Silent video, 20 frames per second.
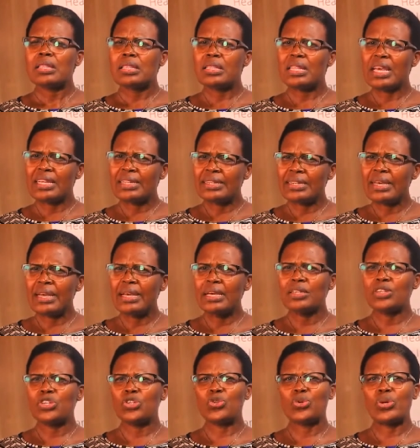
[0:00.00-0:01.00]
They
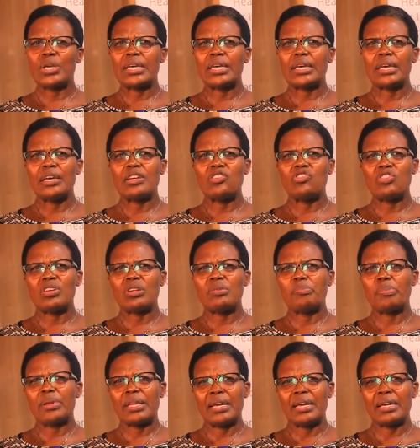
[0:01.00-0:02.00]
tend to engage in
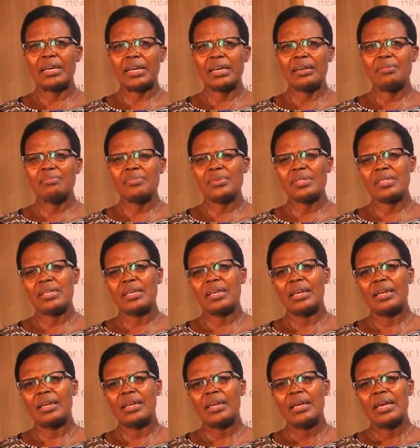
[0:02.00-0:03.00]
play games.
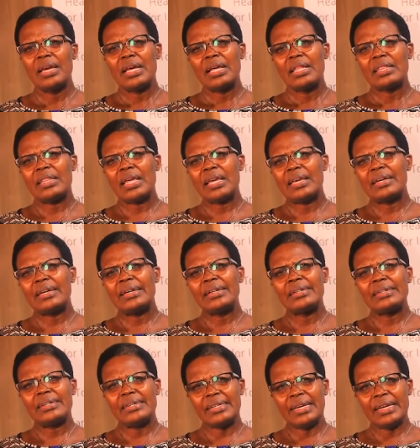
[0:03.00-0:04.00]
They
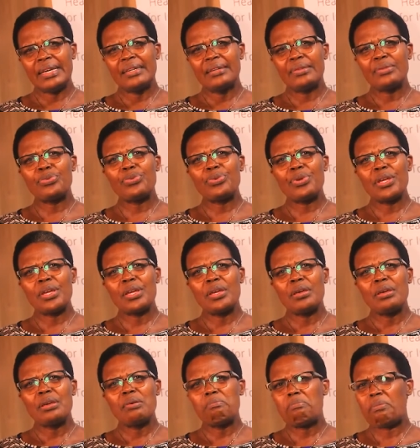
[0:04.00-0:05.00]
can date
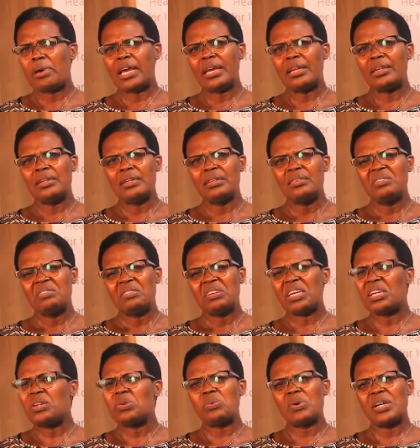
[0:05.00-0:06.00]
3 men
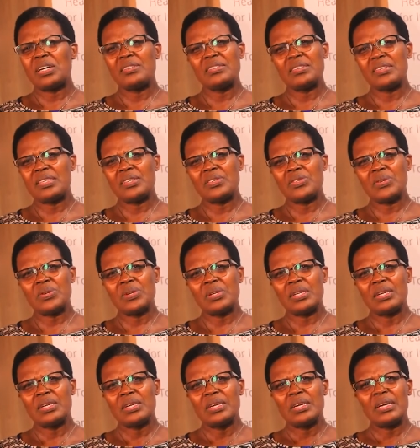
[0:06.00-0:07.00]
in one
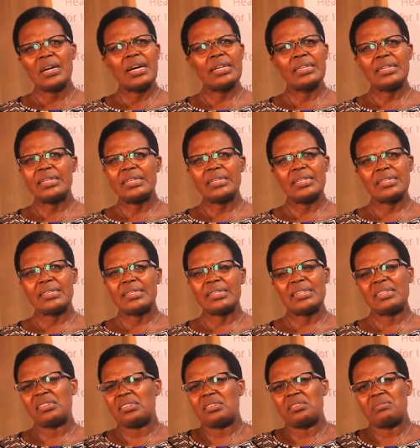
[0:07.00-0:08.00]
season and it
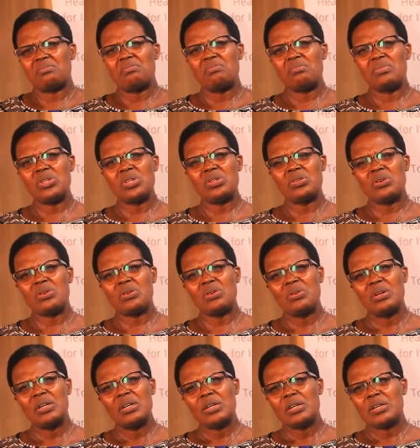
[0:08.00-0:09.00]
doesn't,
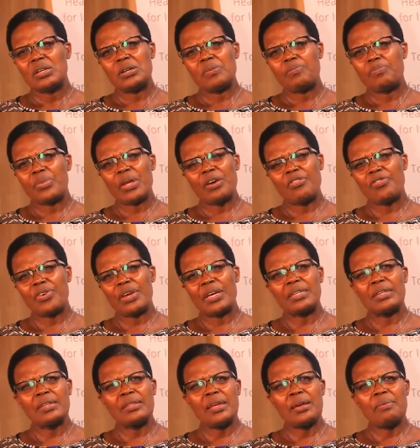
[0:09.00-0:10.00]

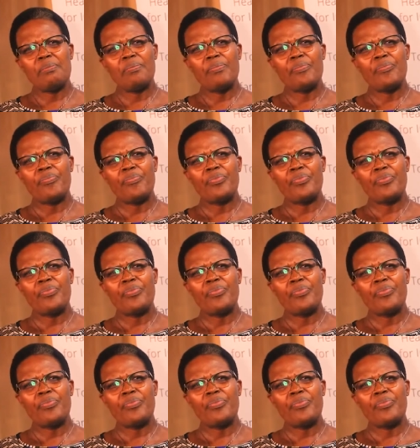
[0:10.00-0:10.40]
affect them.